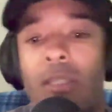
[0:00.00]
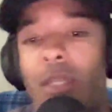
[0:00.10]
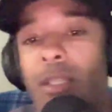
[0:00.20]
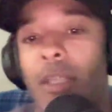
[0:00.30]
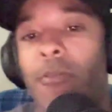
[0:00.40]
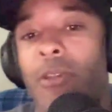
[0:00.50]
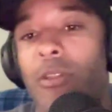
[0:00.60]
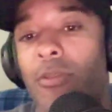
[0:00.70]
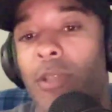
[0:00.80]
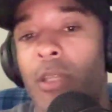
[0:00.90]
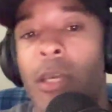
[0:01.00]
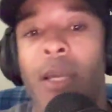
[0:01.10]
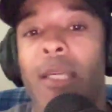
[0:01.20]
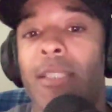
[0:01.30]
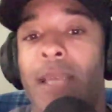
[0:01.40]
And then defensively,
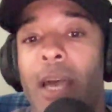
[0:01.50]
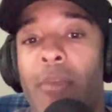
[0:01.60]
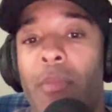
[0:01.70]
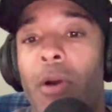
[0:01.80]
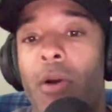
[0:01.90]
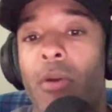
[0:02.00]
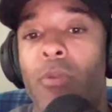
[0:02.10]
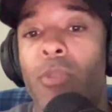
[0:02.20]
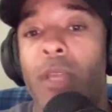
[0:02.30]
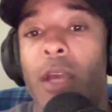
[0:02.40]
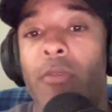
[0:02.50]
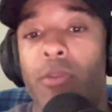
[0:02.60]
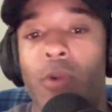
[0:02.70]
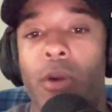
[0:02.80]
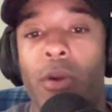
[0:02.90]
Zack Baun was
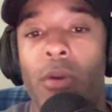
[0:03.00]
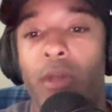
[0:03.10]
everywhere.